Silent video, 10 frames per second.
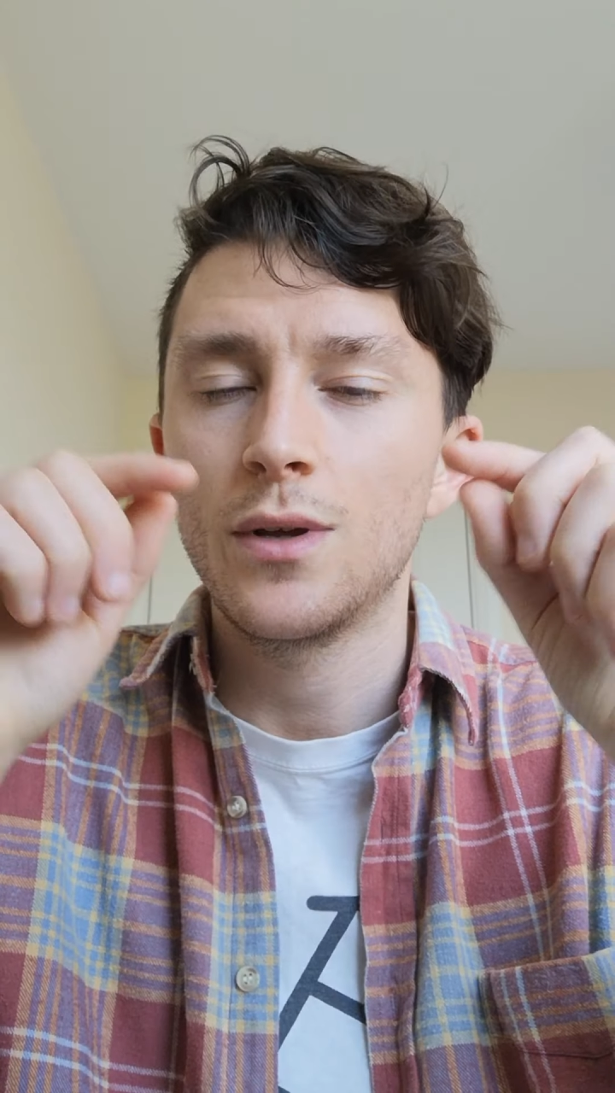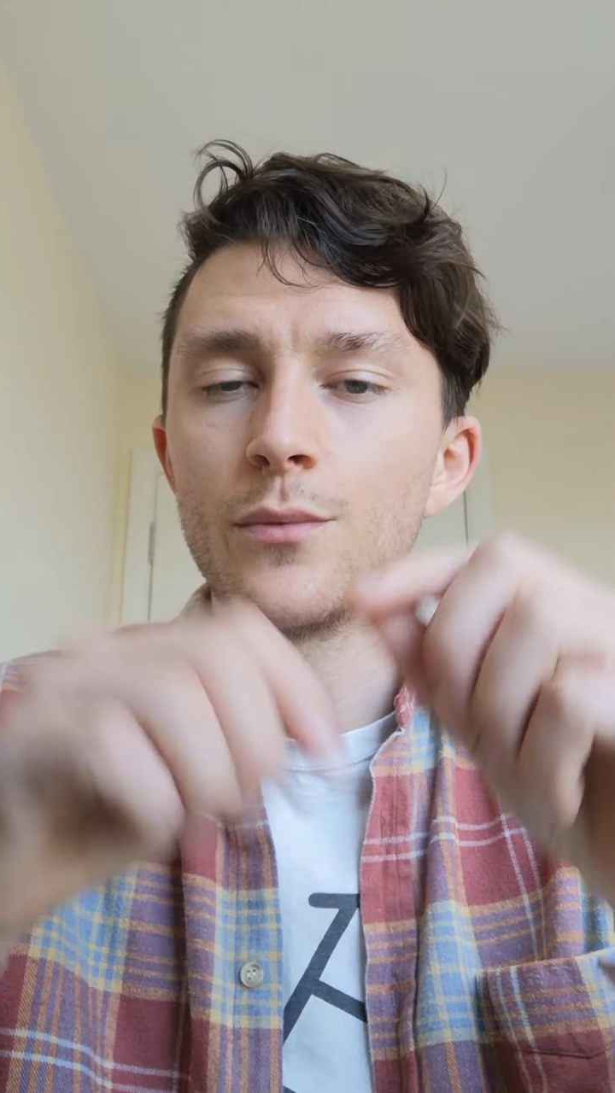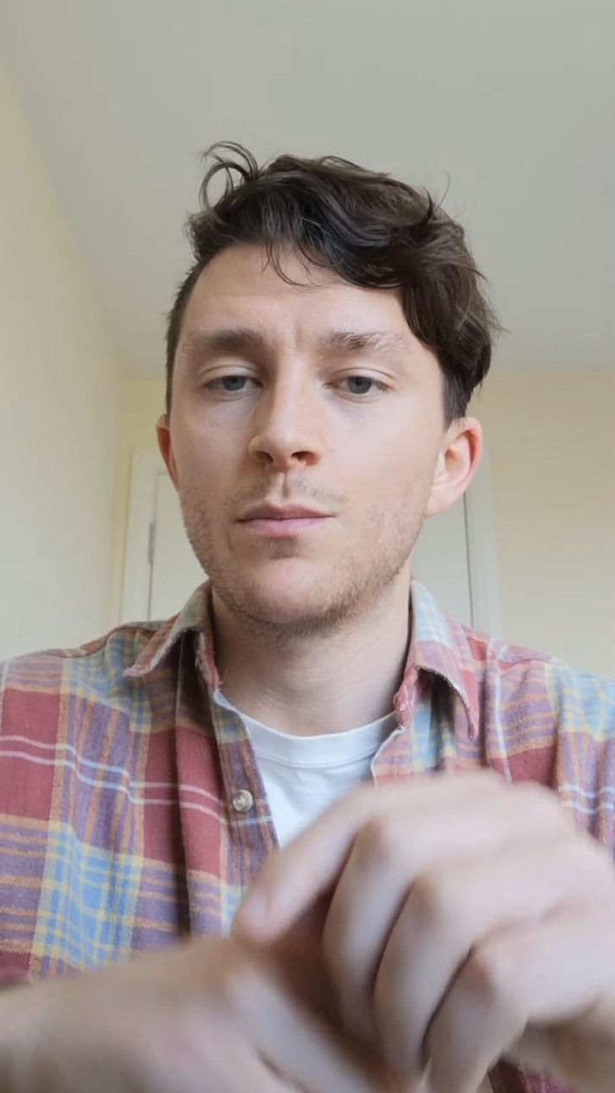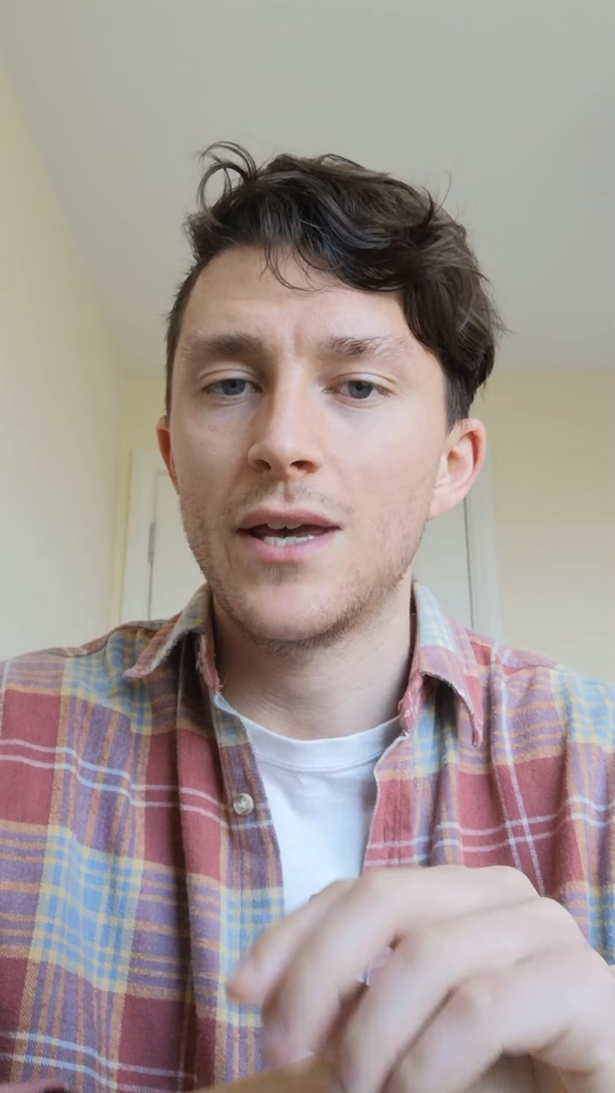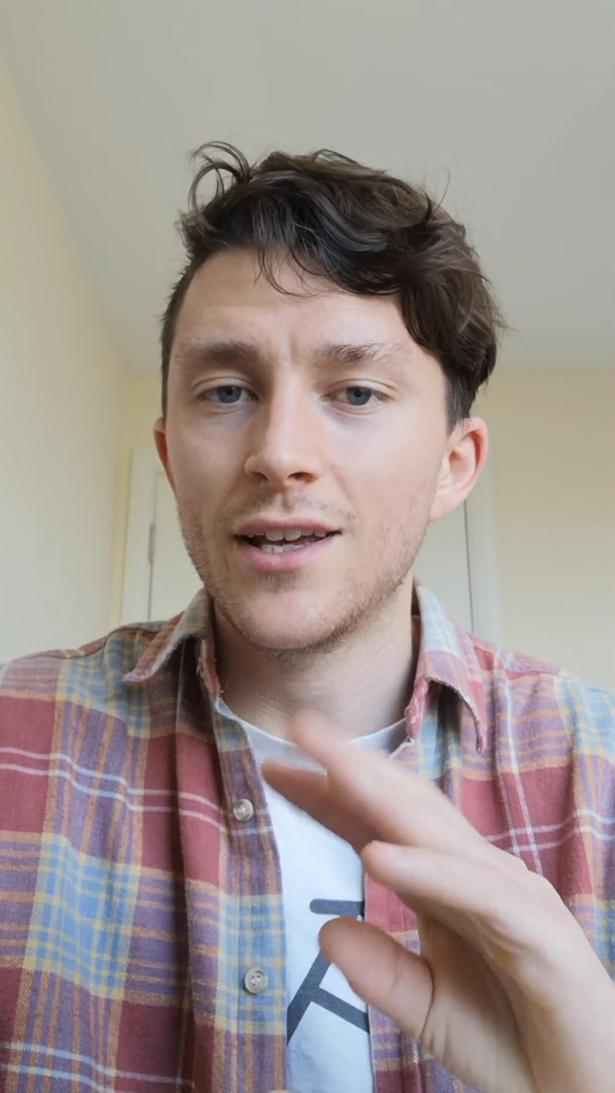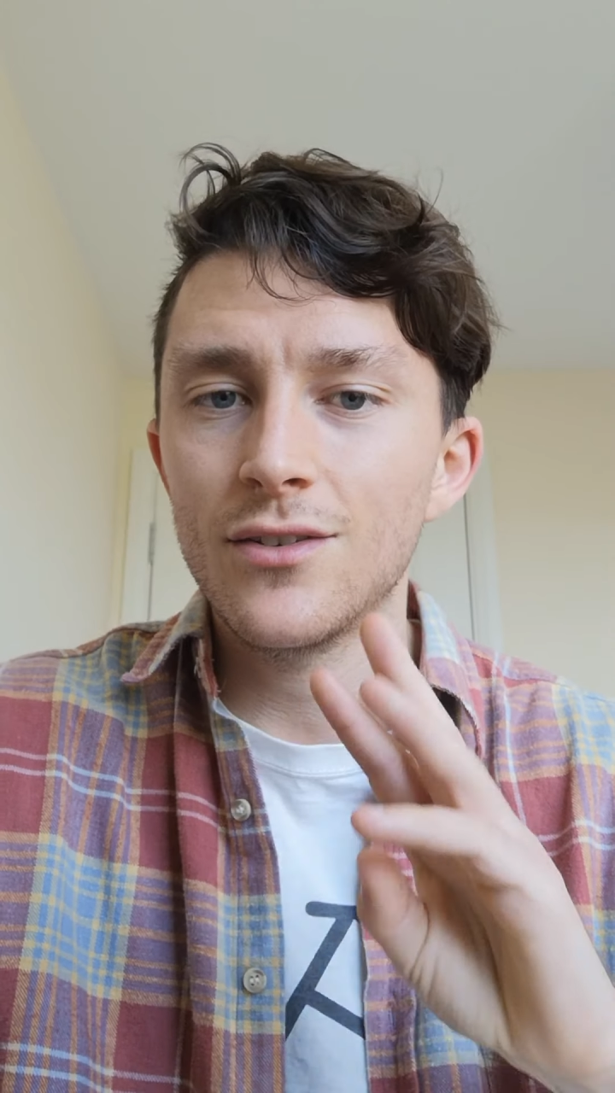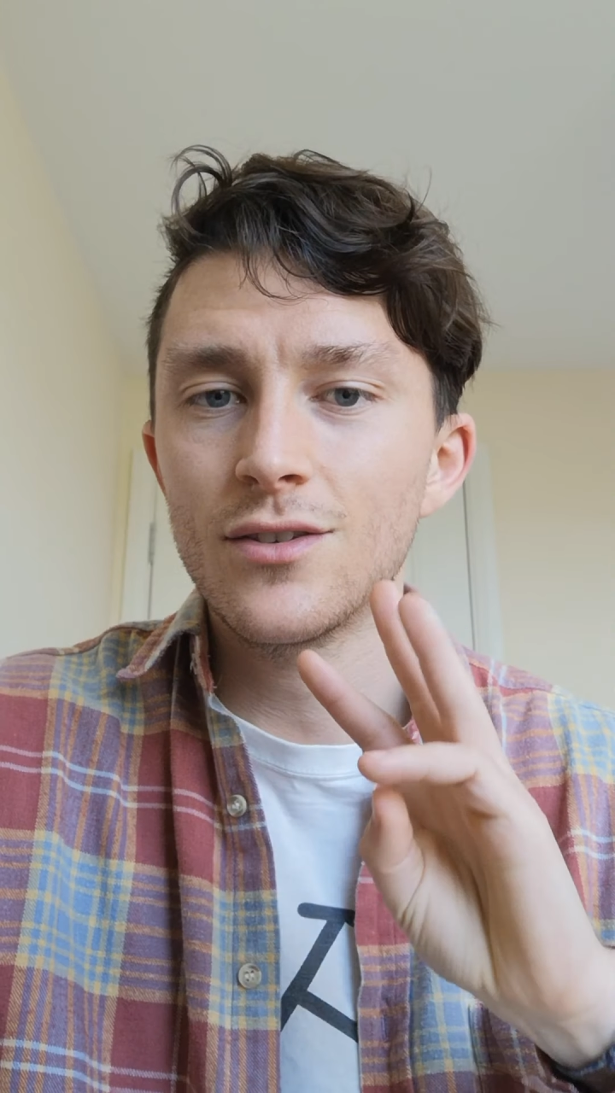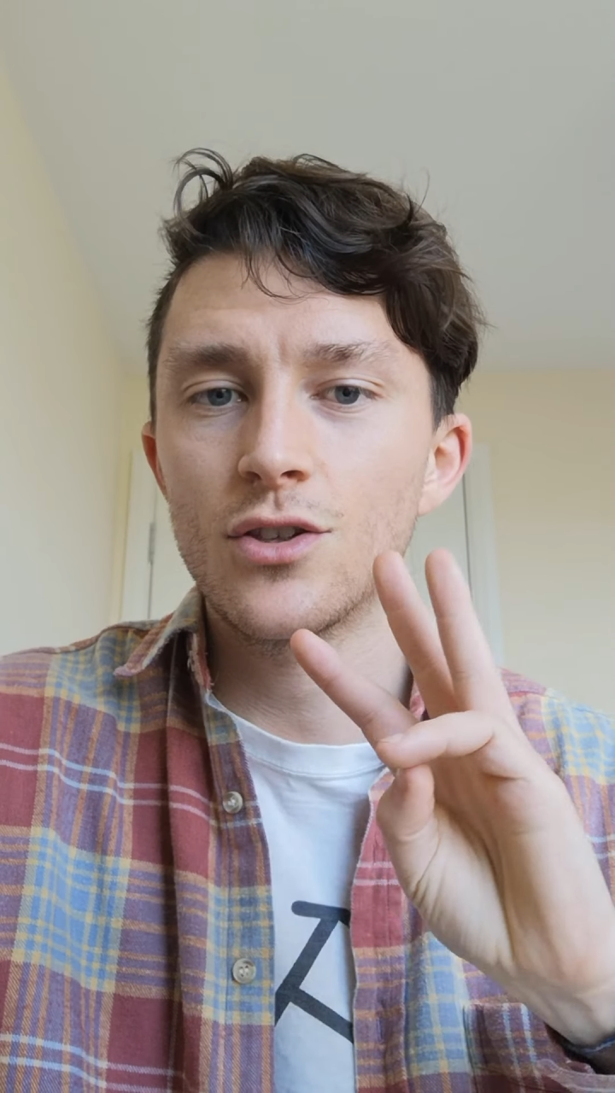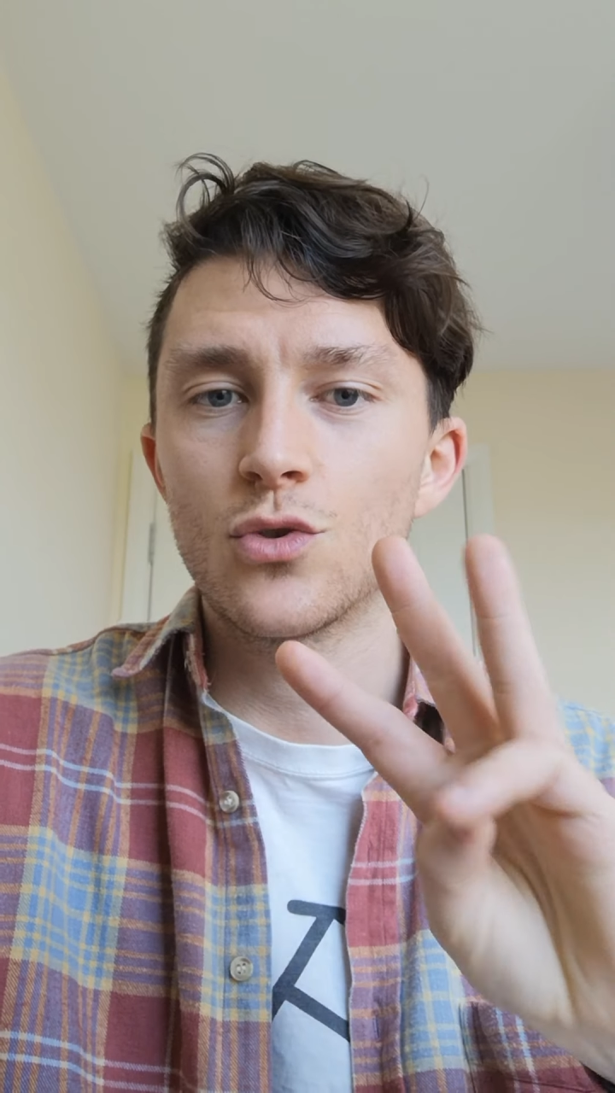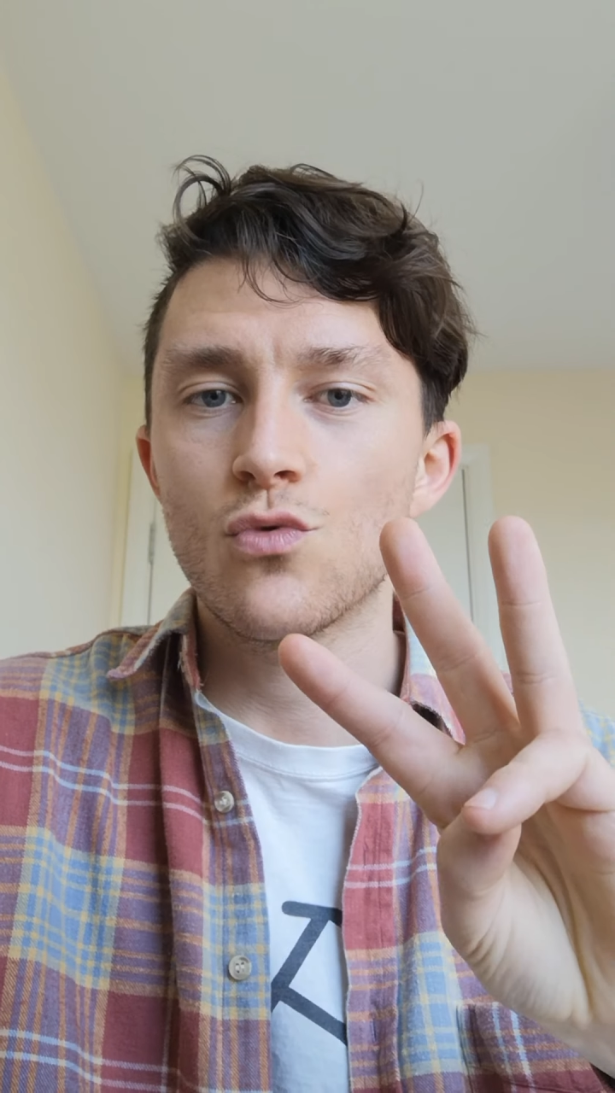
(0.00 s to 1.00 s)
able to pick
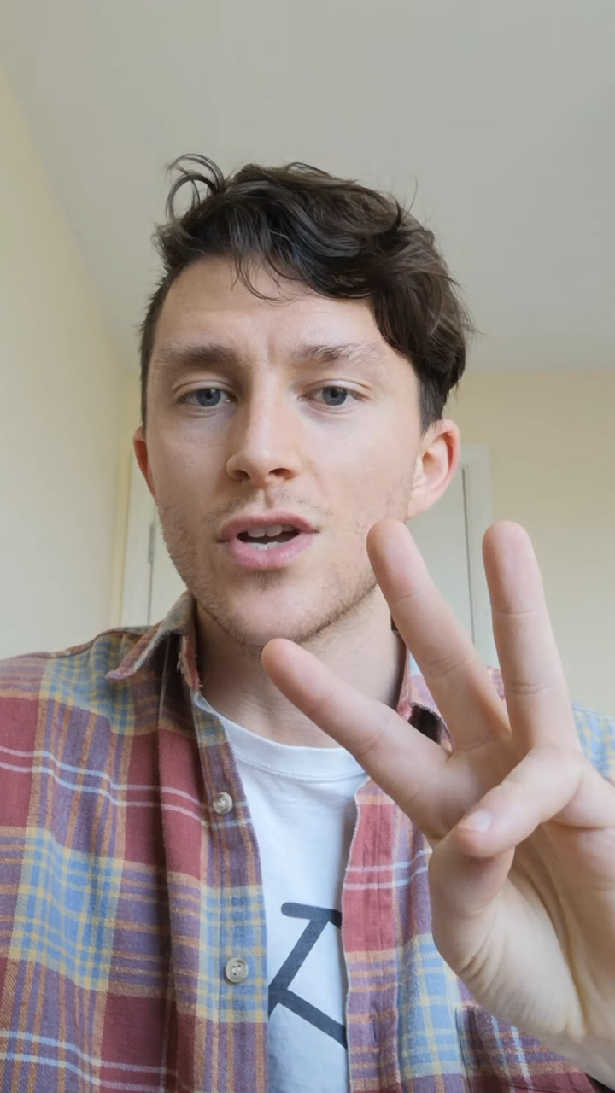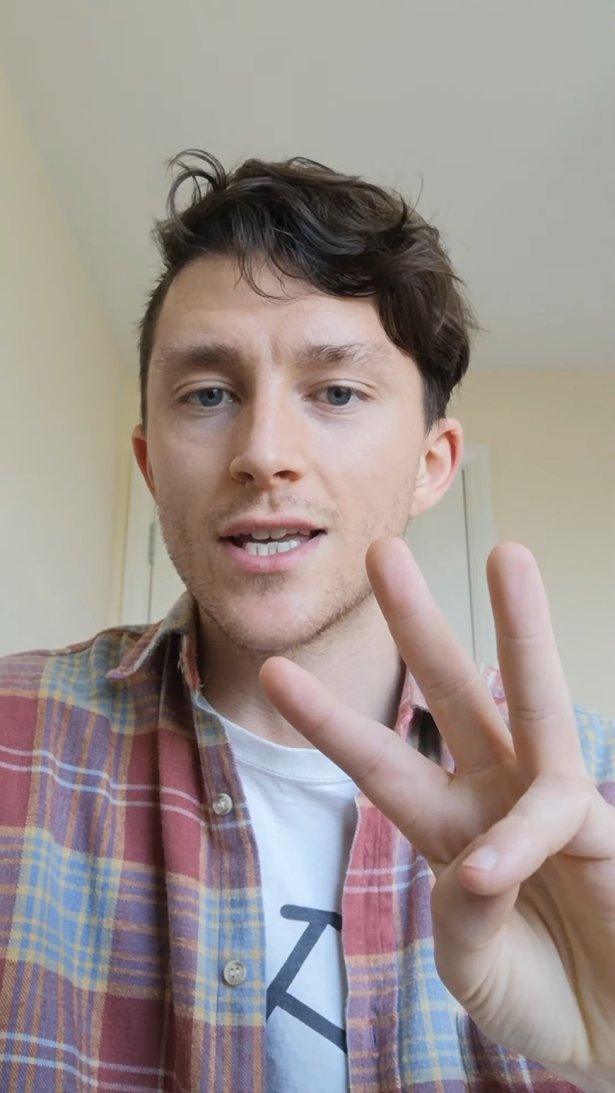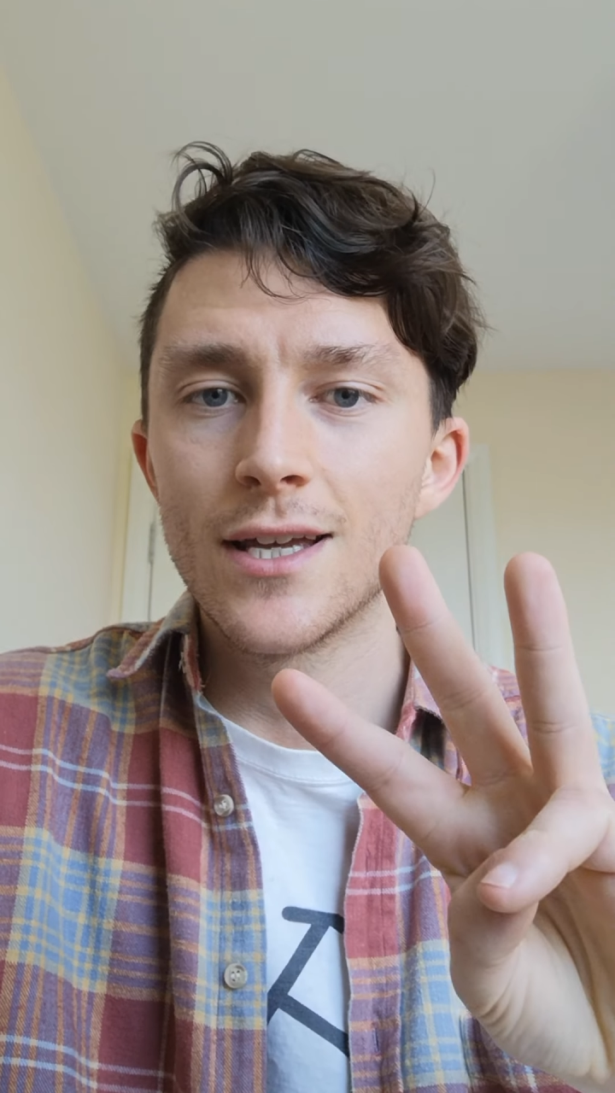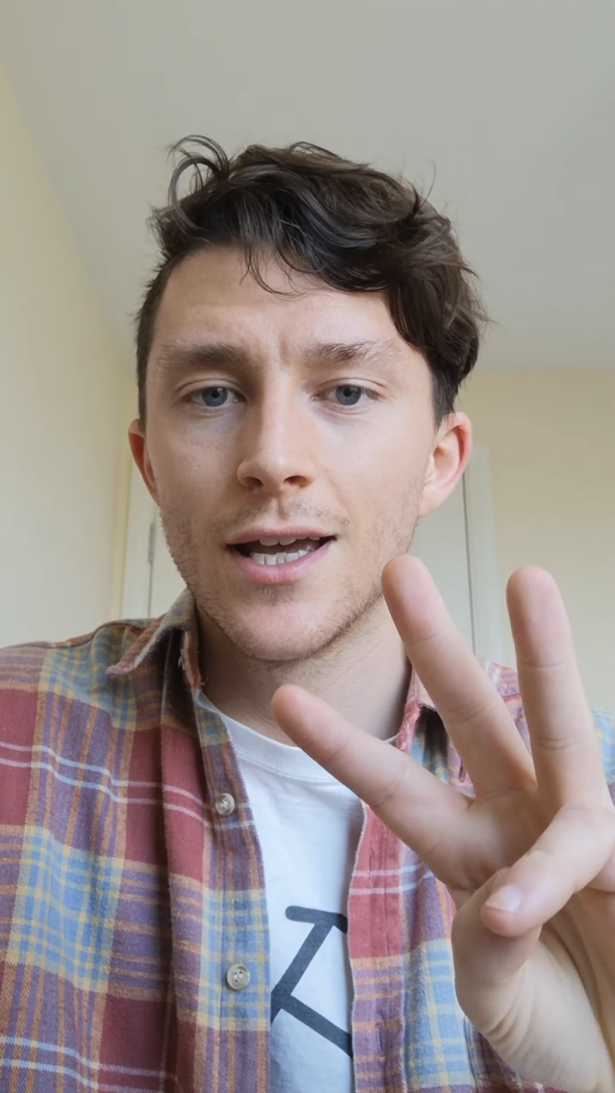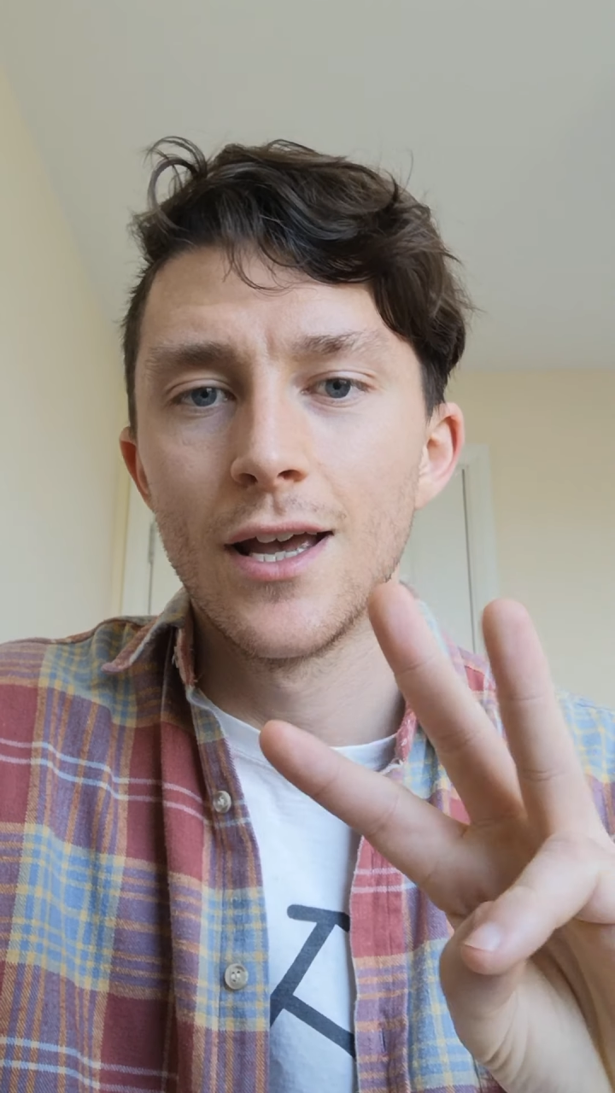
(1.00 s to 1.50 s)
3,